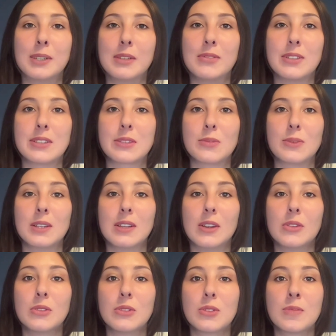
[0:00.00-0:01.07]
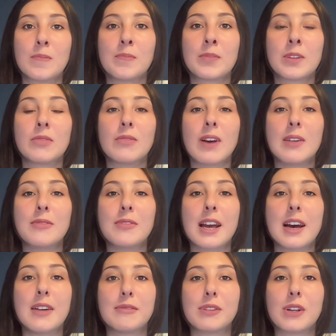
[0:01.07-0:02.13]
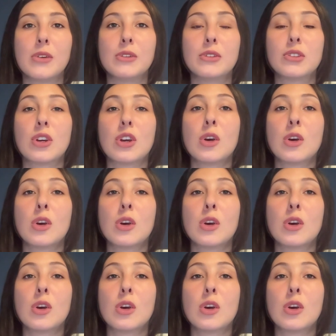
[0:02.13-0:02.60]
previous videos, when we have learned